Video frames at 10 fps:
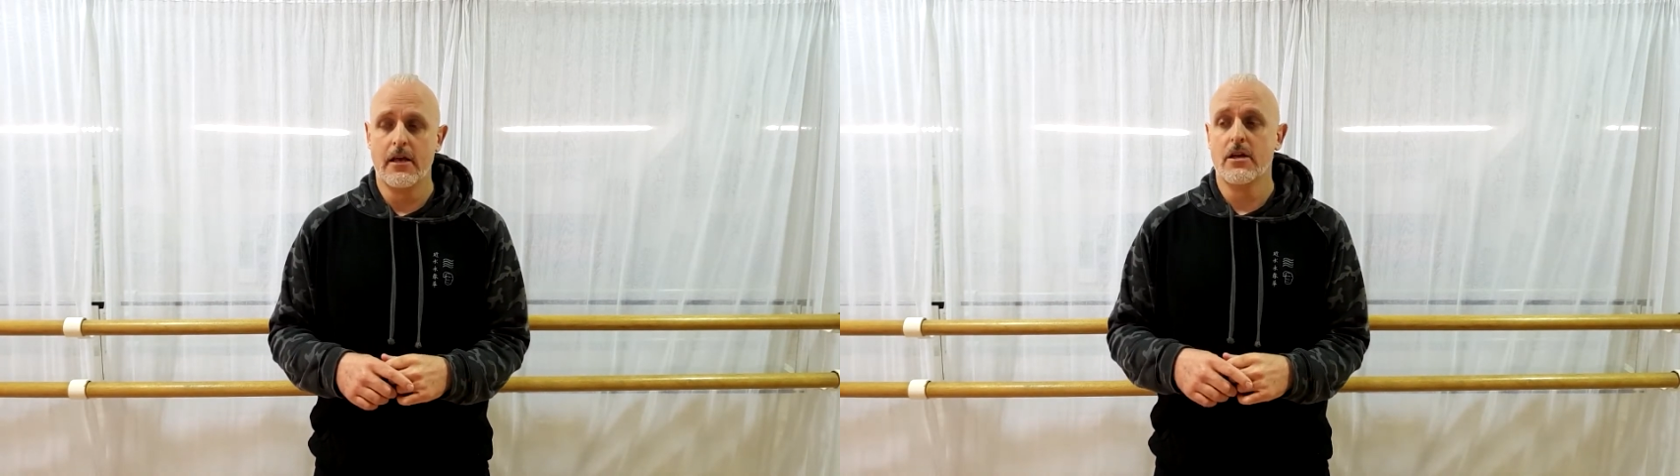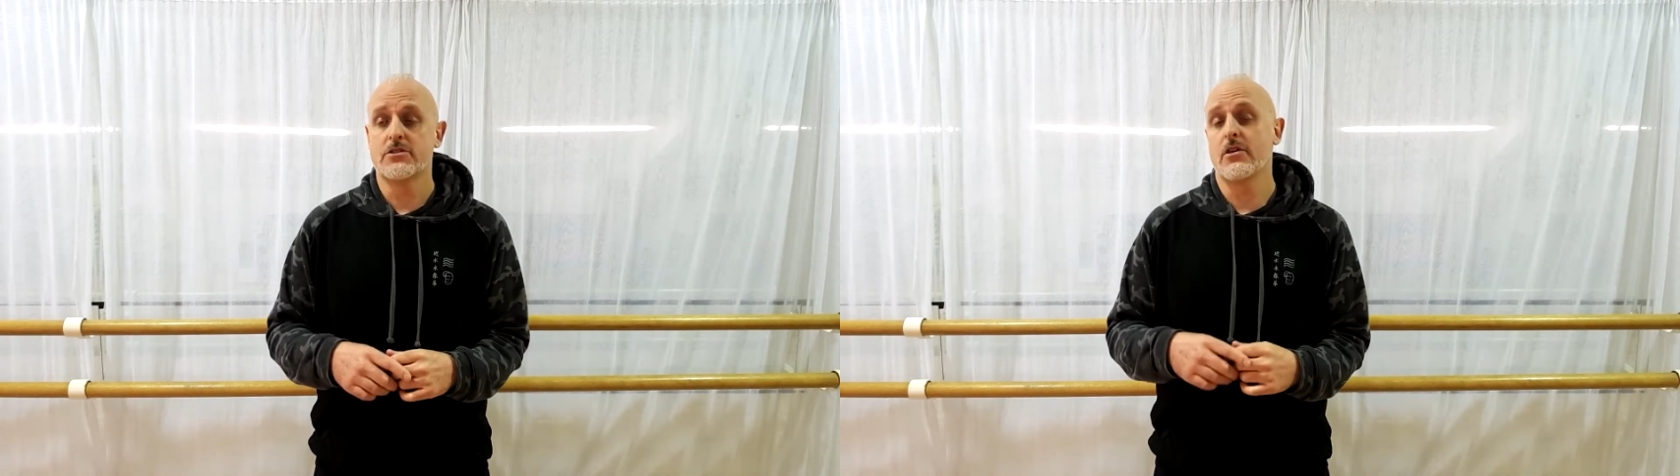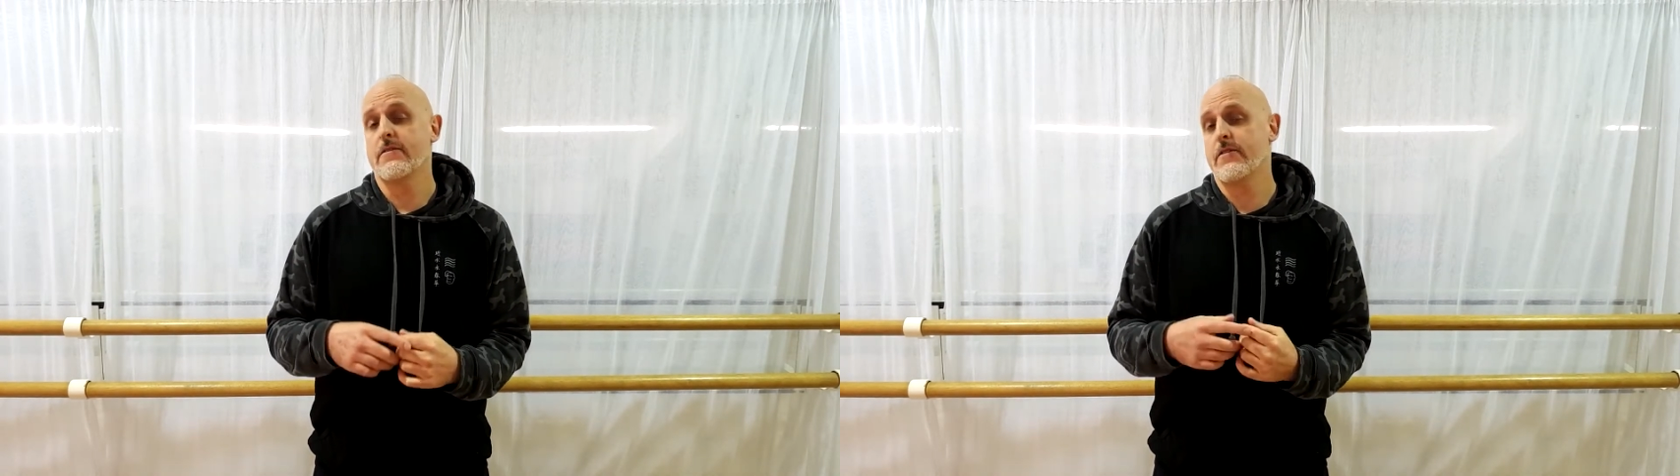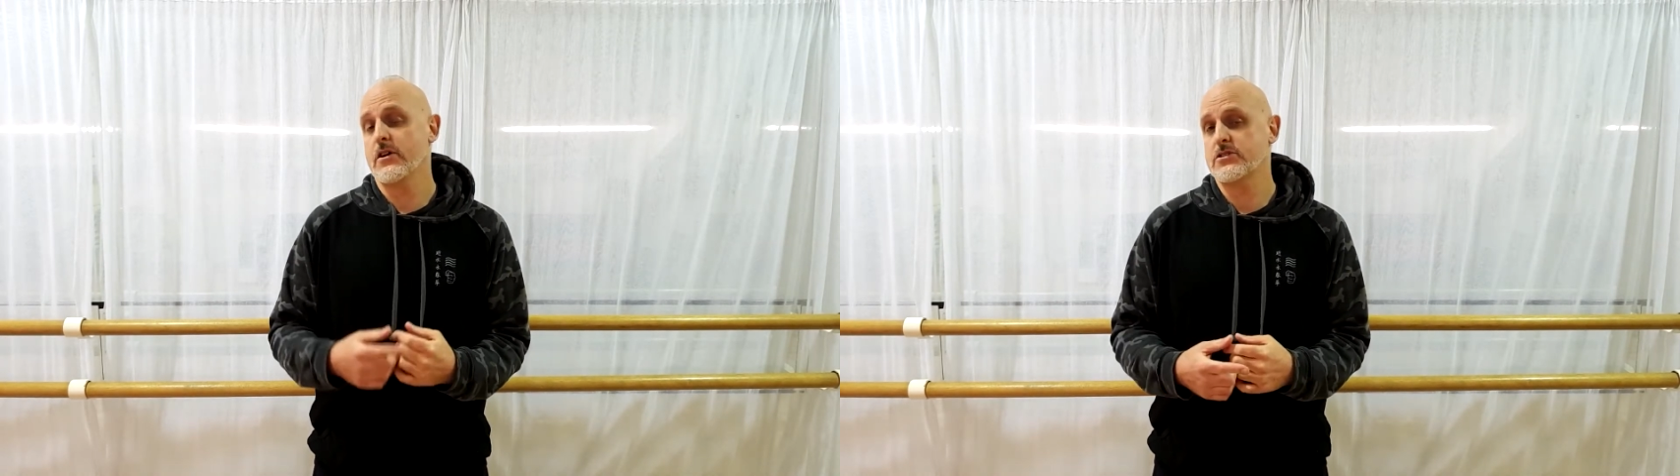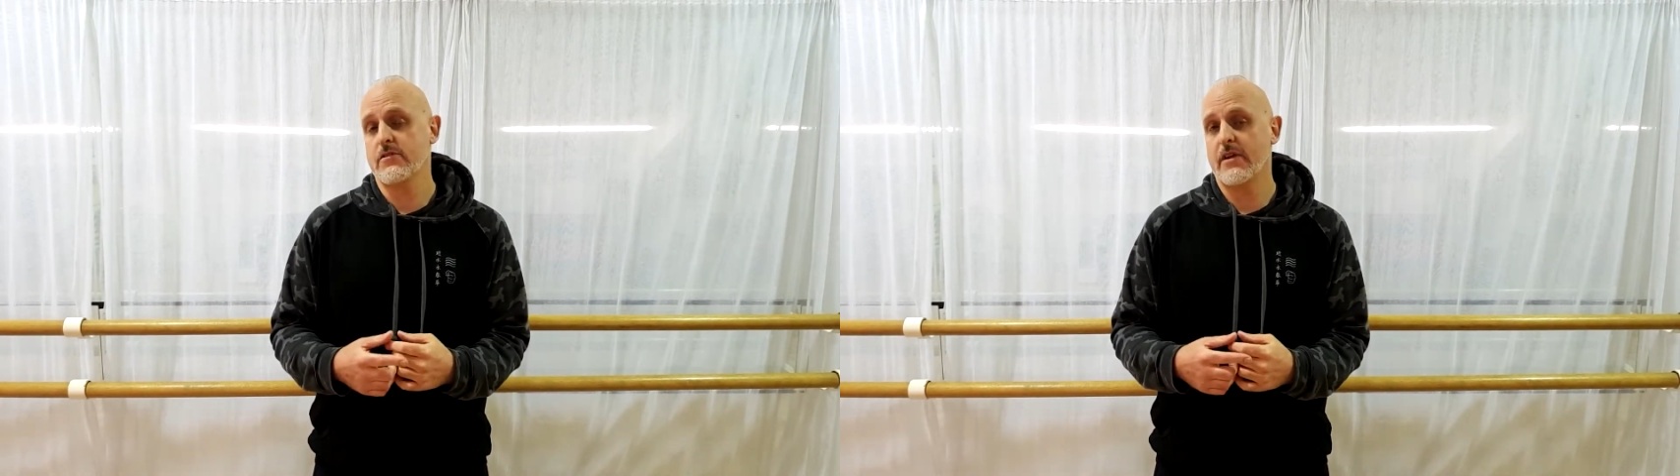So the
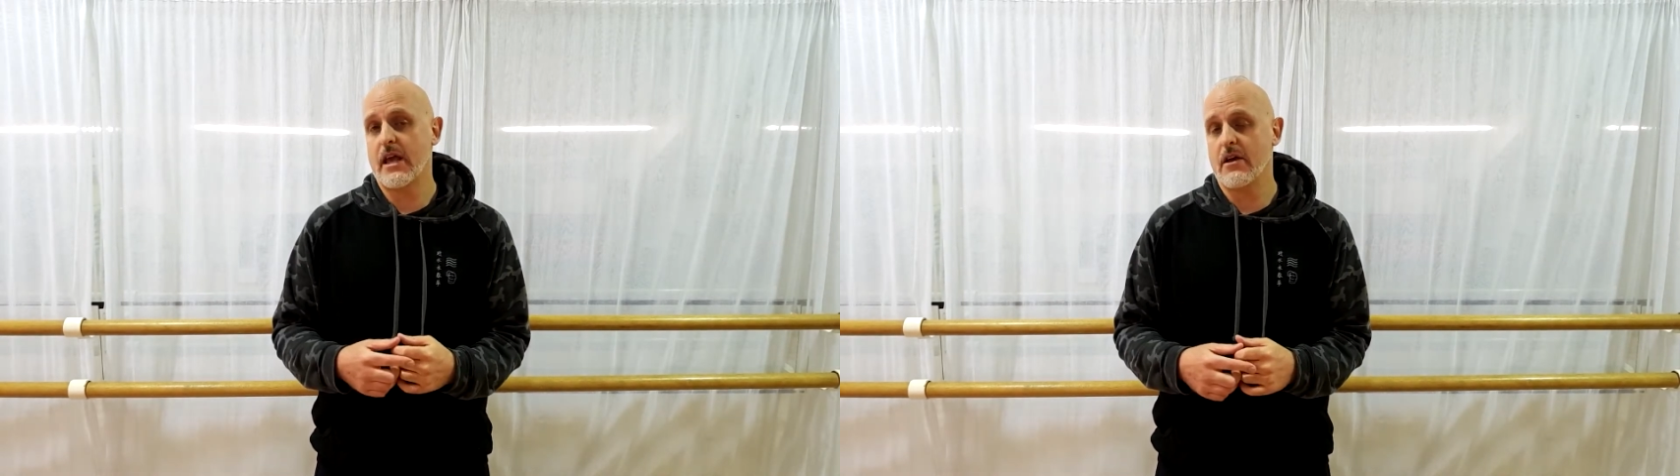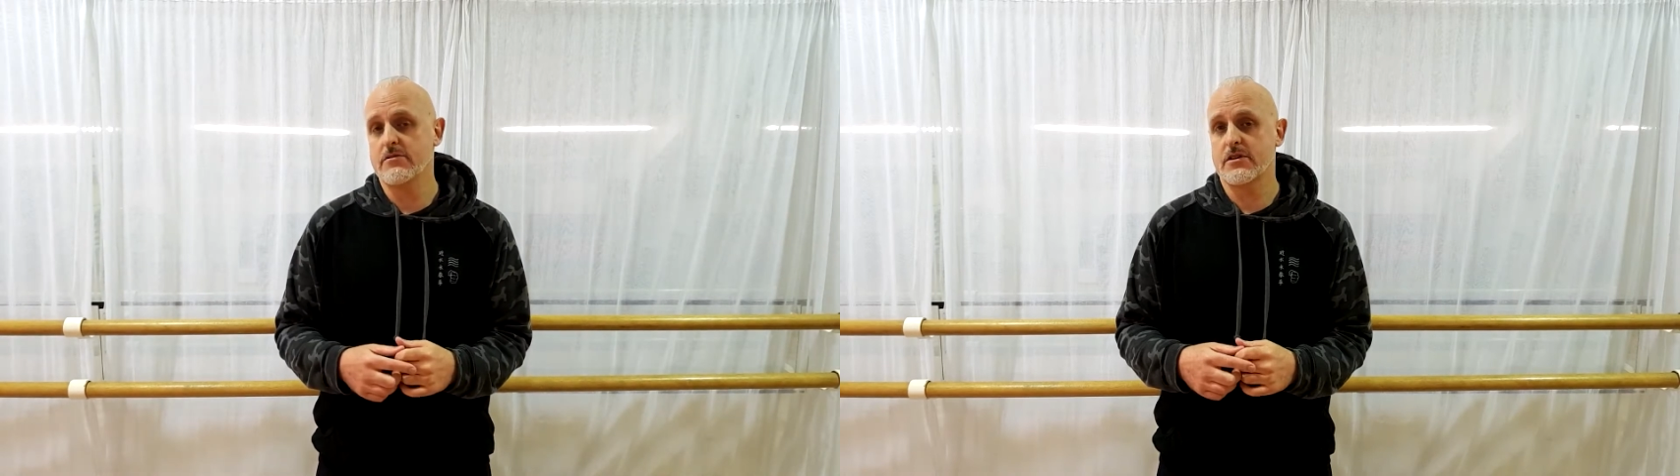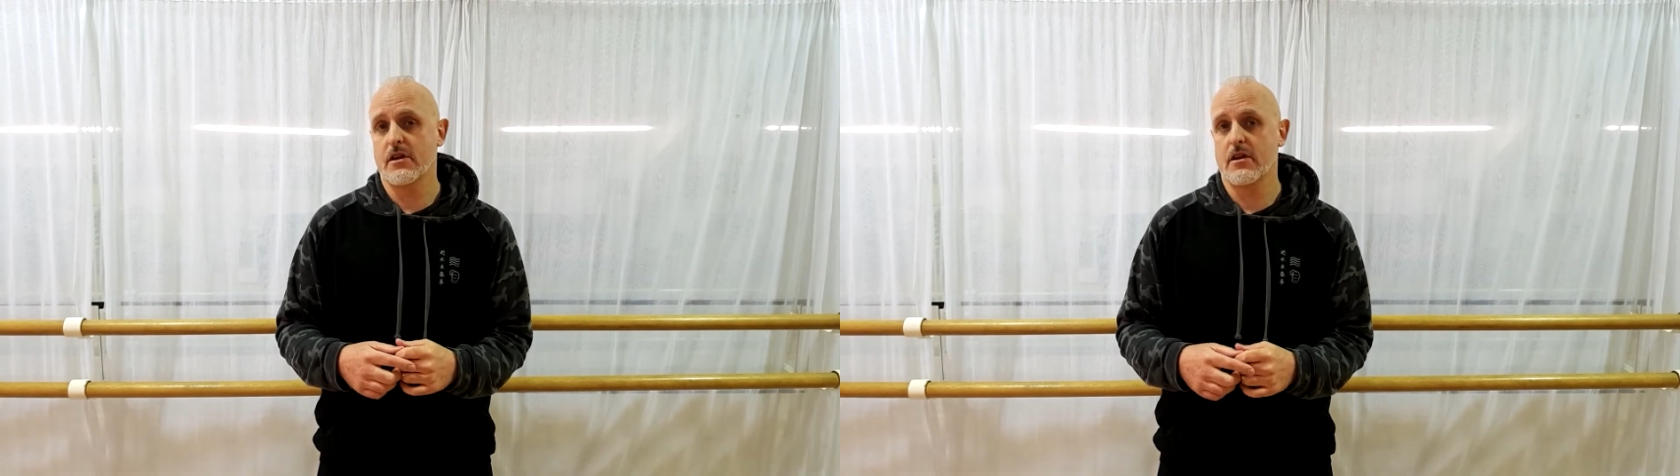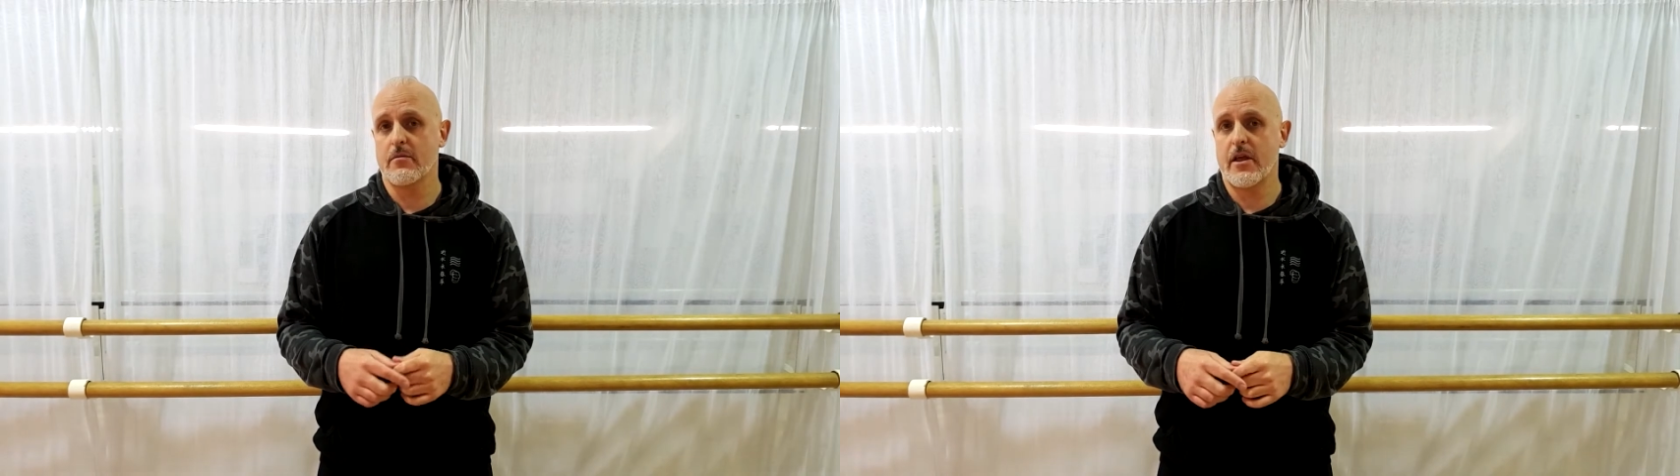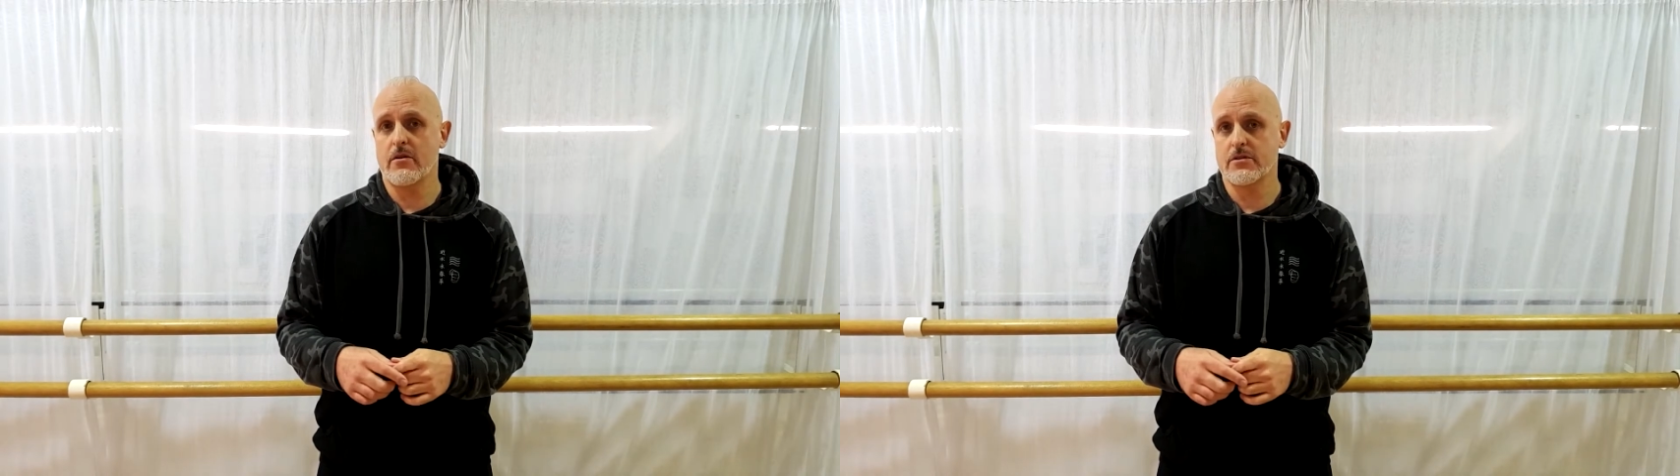first two videos are going to
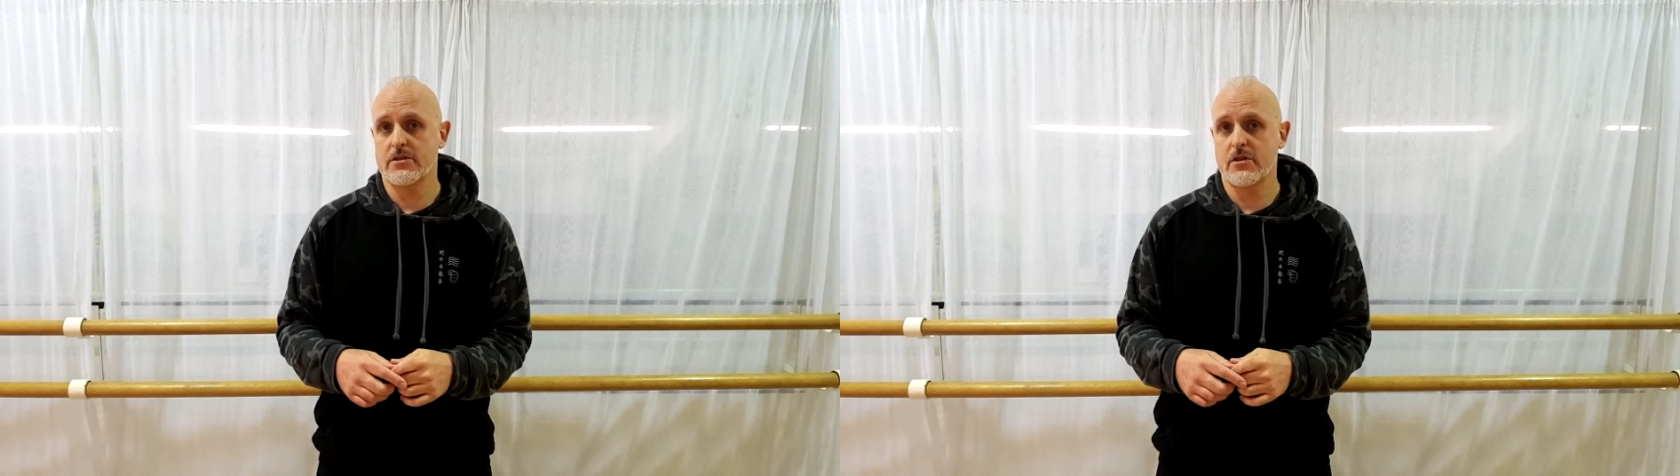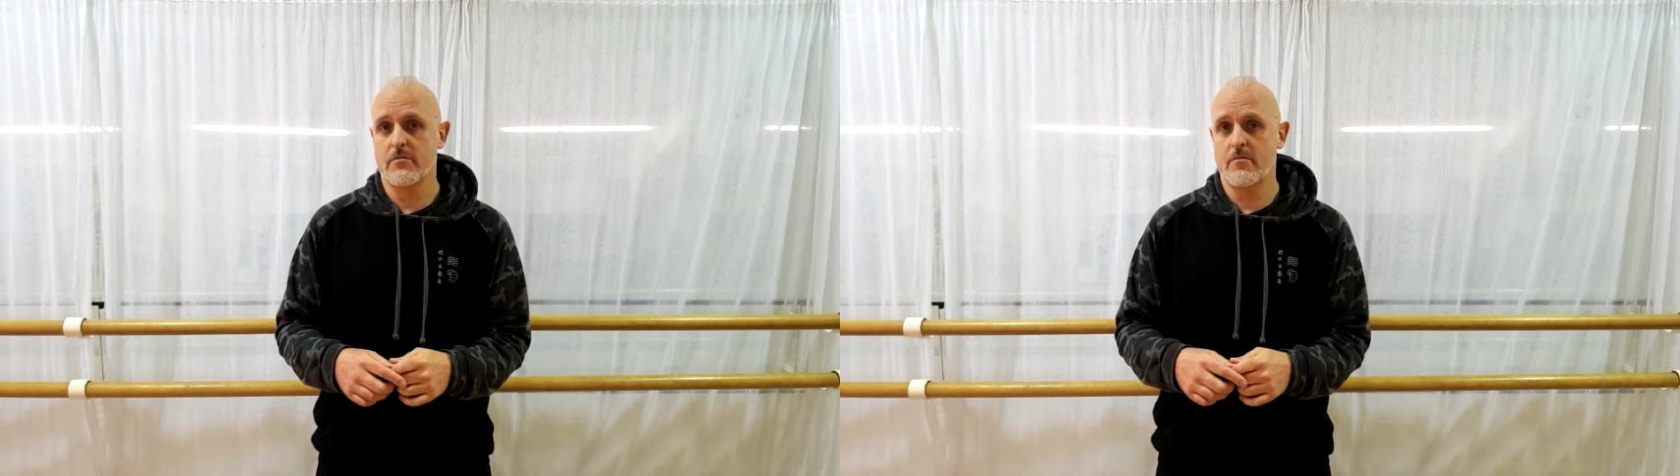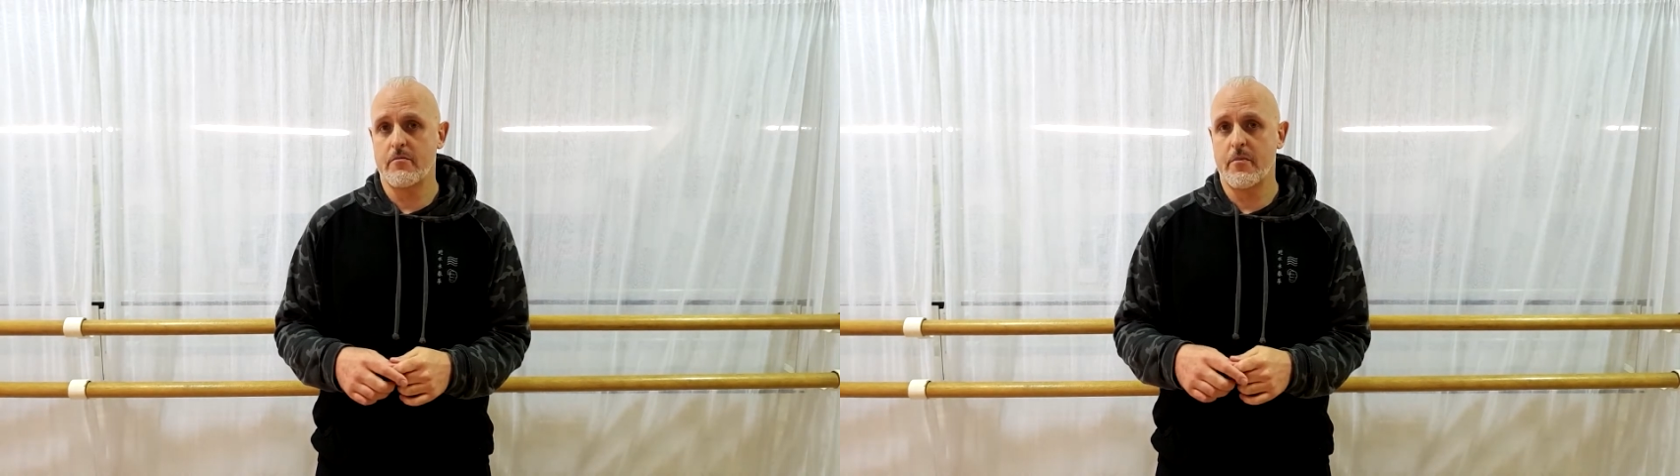be on some